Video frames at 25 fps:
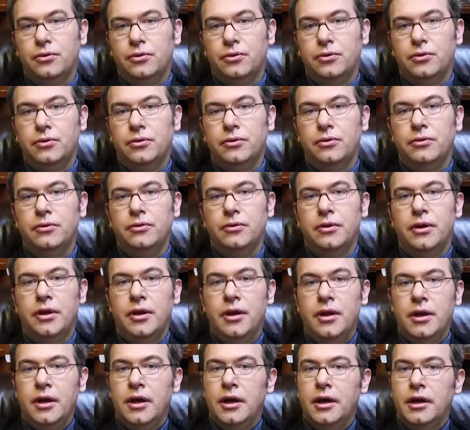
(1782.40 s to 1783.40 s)
to
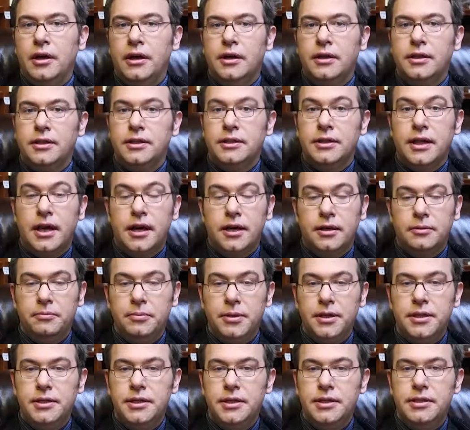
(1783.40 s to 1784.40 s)
start
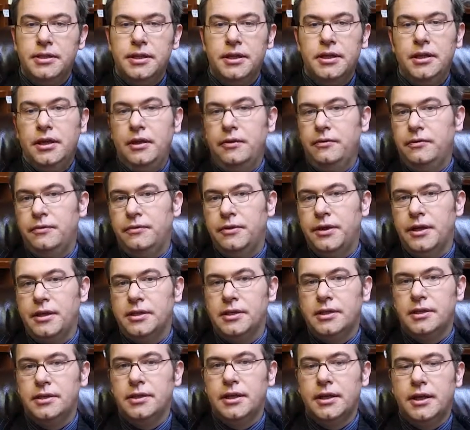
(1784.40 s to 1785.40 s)
business in, if
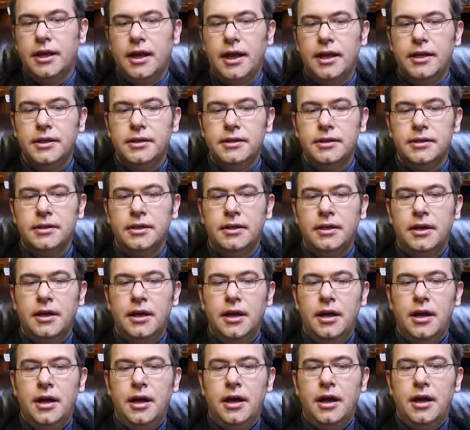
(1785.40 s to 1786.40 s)
this is the case.
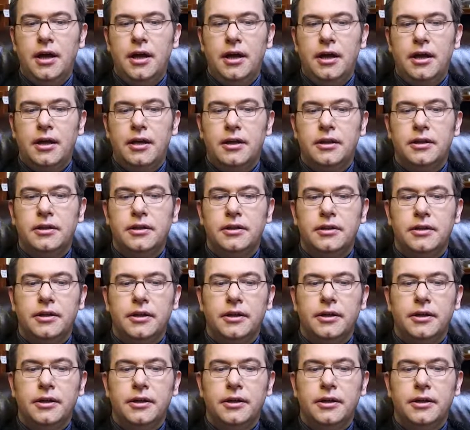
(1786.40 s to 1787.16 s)
And